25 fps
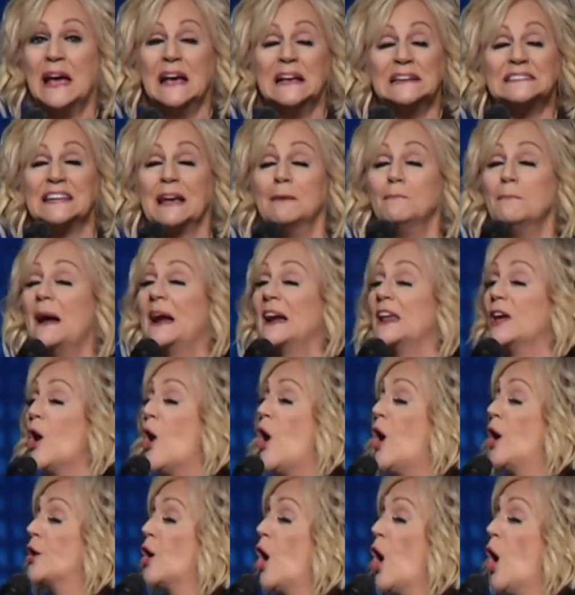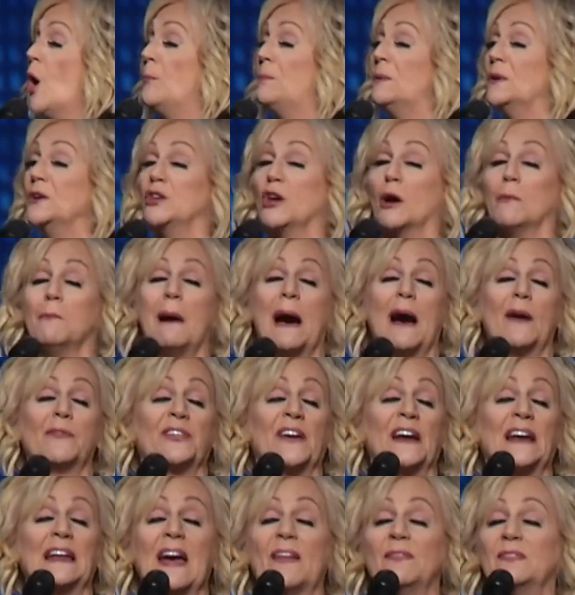Somebody ought to open your mouth
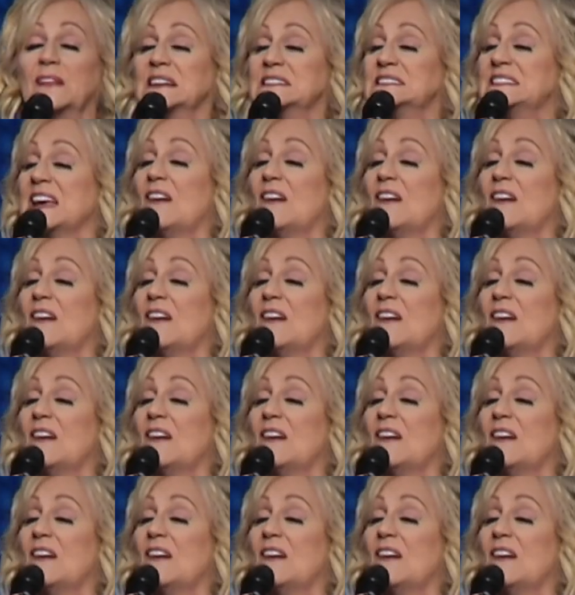and let the